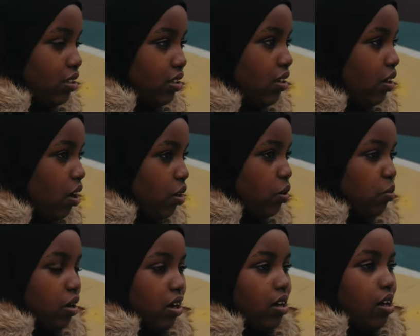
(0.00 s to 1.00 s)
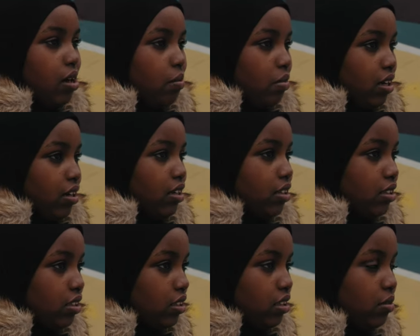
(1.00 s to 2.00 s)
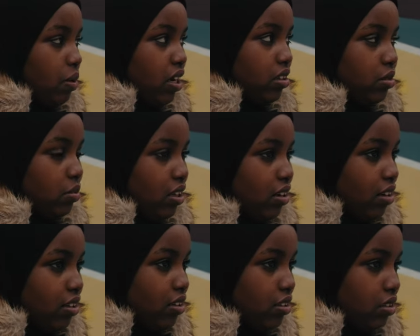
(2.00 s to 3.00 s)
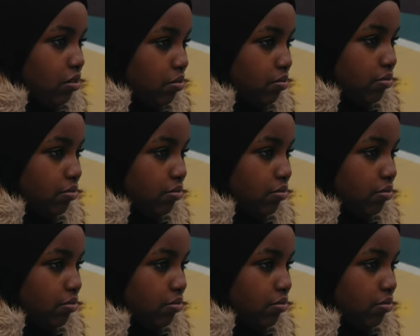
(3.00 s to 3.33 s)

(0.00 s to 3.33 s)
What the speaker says: is Ihanoma, because she inspires me and others.